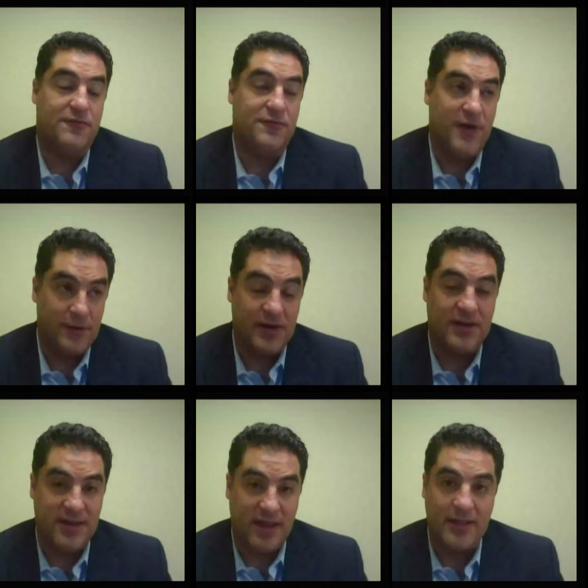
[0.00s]
very
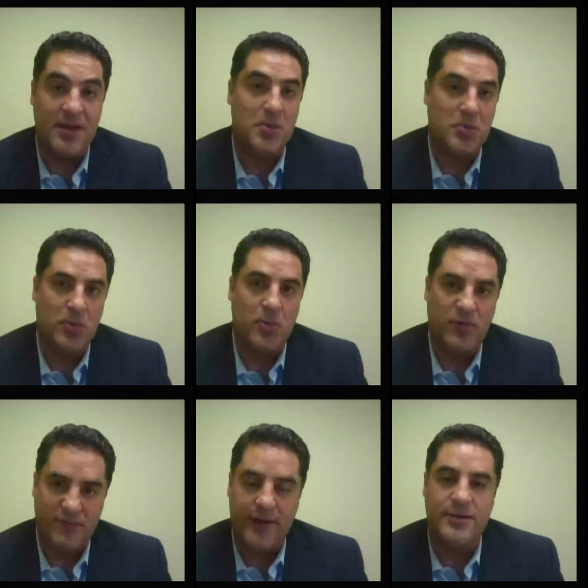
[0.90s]
thinly
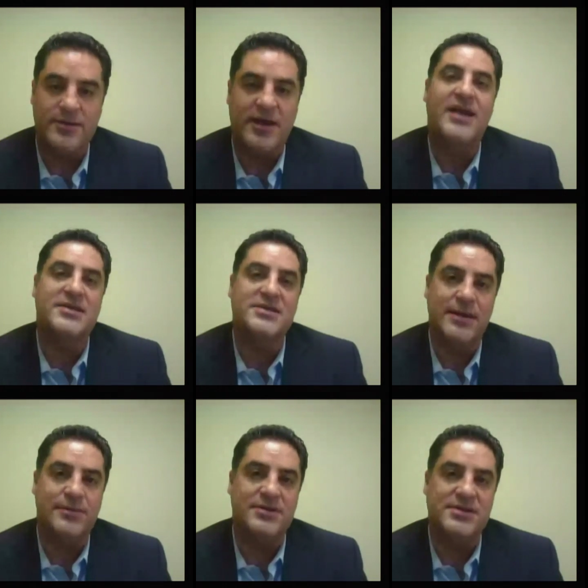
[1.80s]
veiled
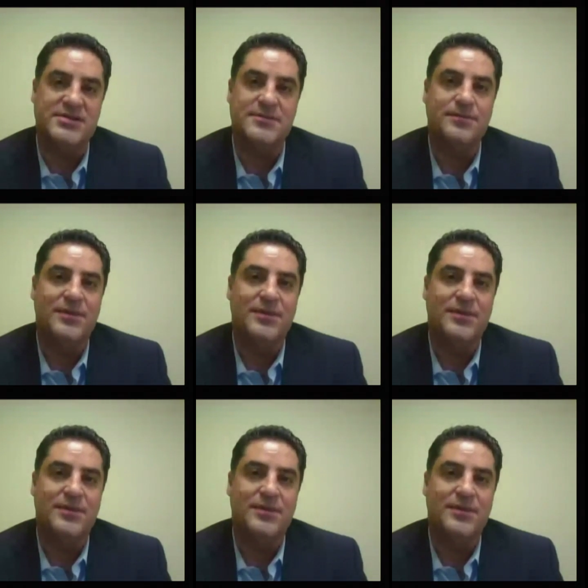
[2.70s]
anti-Semitism.